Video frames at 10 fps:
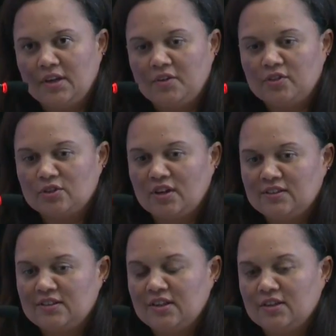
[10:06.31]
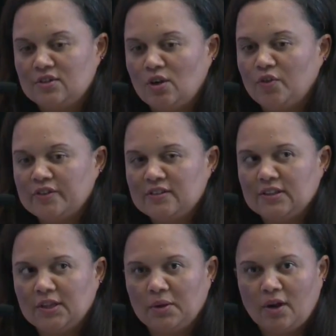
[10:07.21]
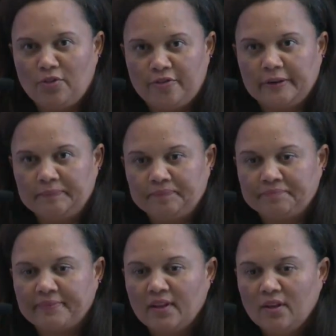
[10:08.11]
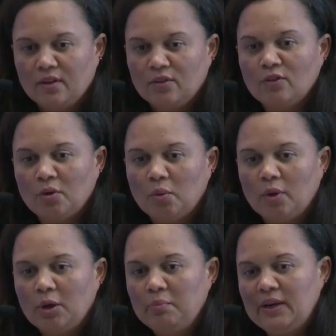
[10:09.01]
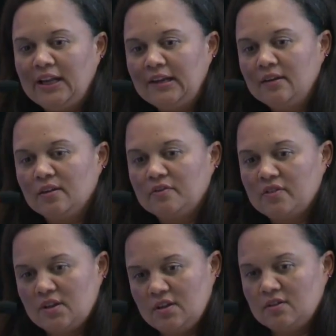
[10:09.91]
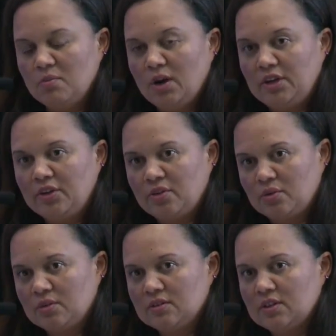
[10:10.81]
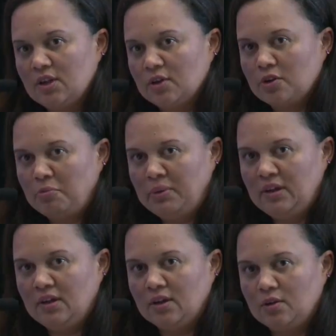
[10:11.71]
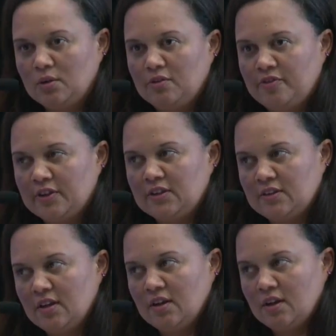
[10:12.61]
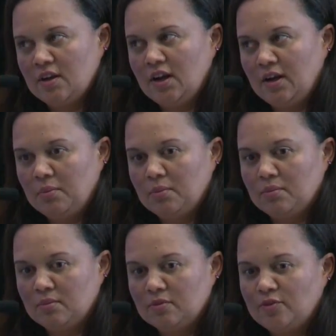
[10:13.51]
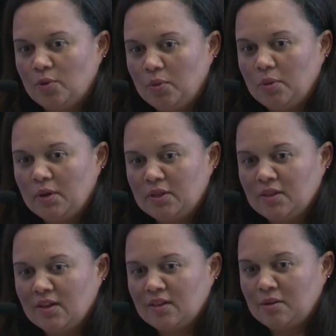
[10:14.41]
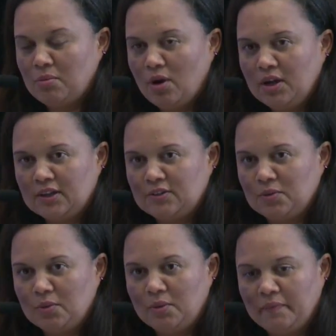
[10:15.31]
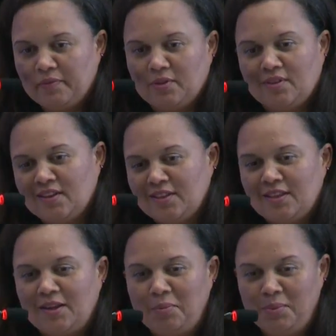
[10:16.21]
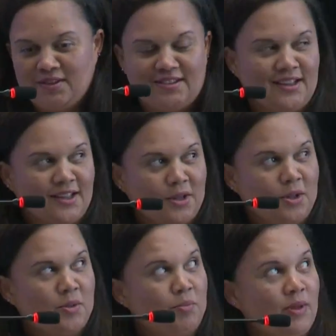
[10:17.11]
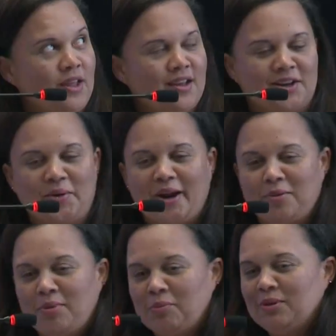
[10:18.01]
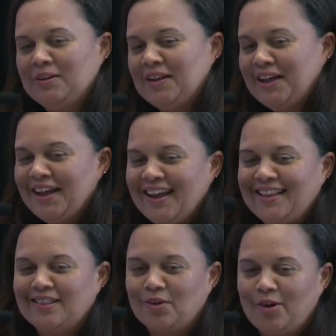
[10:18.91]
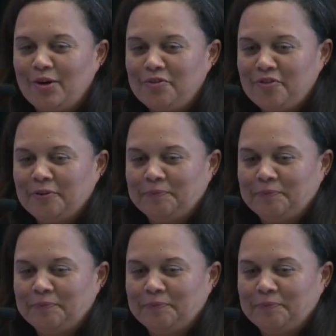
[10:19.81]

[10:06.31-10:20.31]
viscosity and solvency offer. So a blend of these molecules could be a good fit for the market or the missing big grey bubble in the graph.